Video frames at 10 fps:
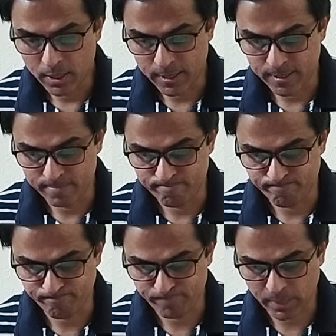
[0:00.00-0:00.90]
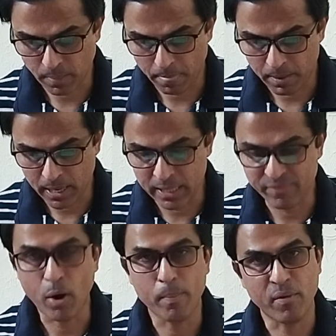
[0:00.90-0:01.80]
in
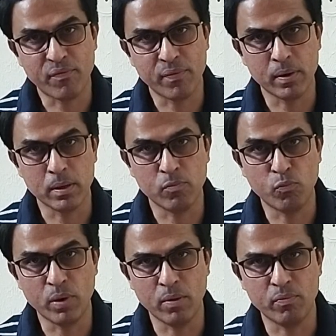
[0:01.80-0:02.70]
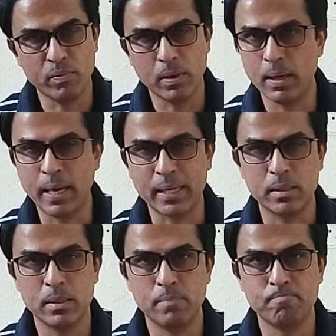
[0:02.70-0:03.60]
the form
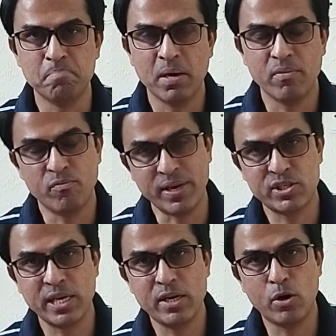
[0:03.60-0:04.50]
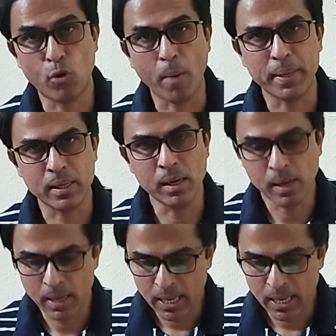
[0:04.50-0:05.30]
of wasted raw material,